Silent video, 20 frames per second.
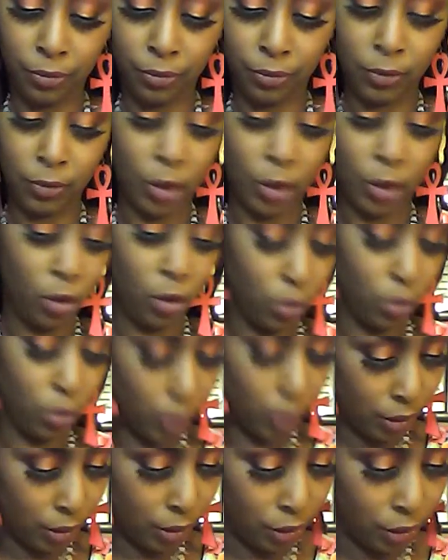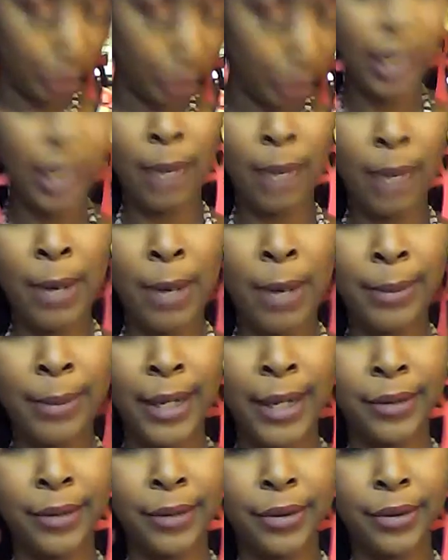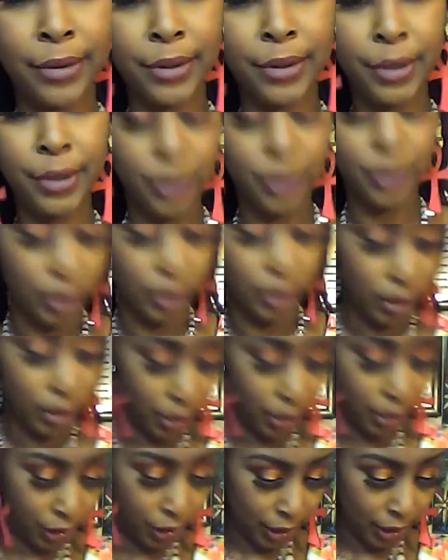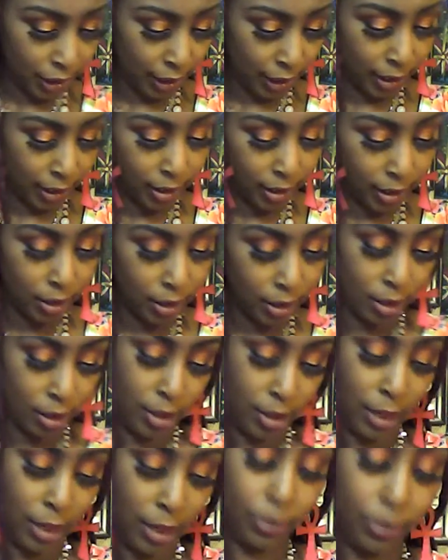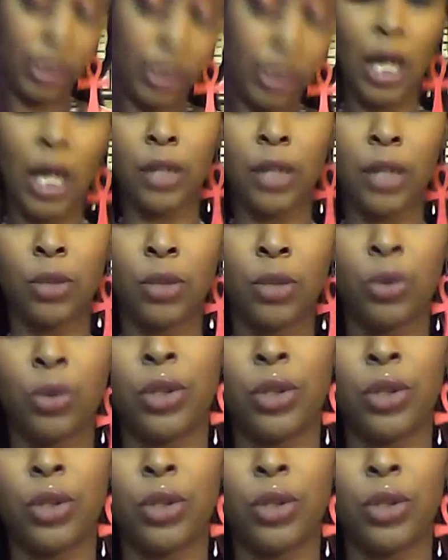Ooh, you see how that popped out? Did you see it? That was the Nine of Swords.